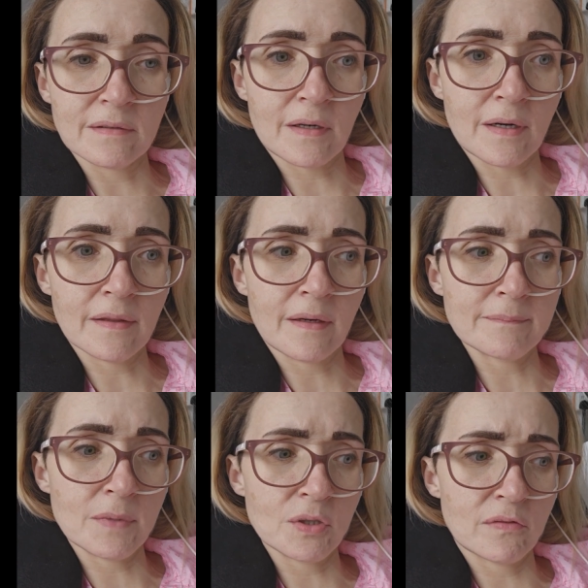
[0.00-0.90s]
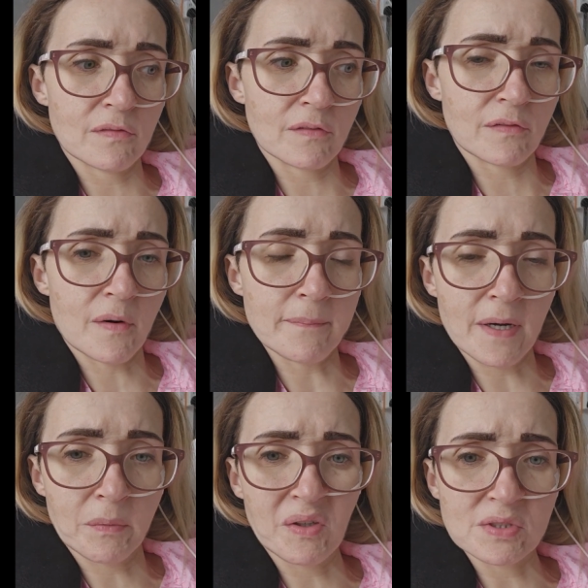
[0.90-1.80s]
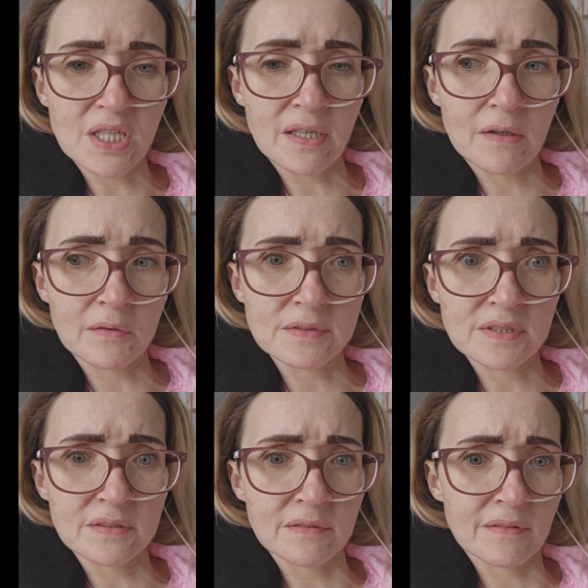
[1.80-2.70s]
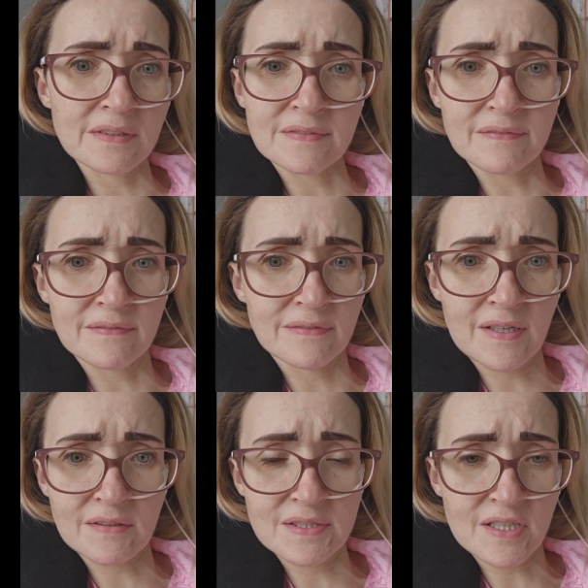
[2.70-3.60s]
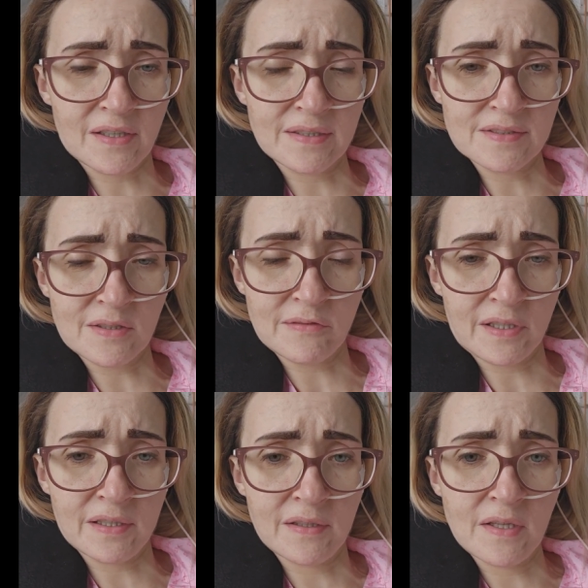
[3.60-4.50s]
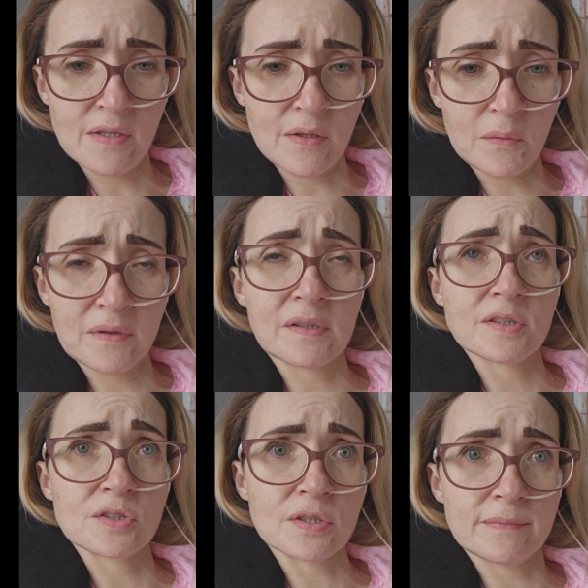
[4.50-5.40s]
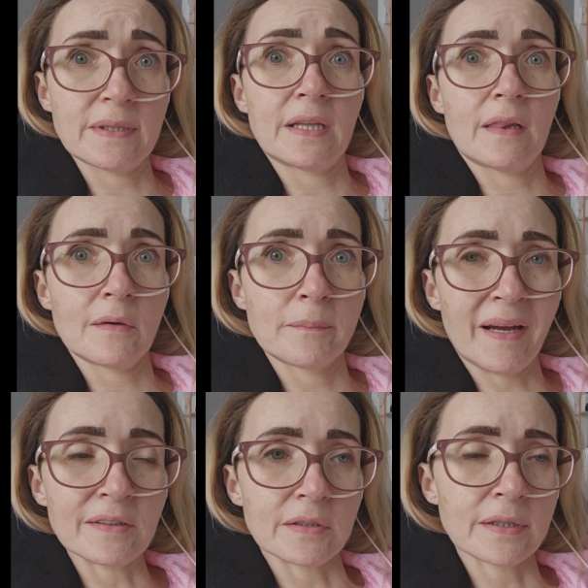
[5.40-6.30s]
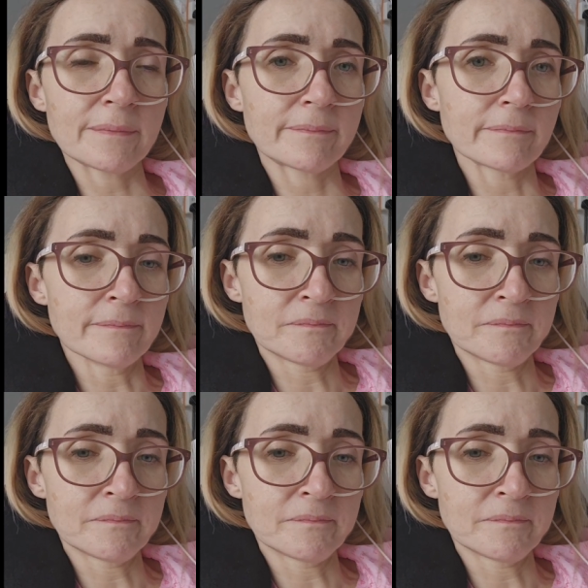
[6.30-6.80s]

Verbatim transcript: I then moved from my wheelchair onto this very tiny sofa, an extremely low back on it.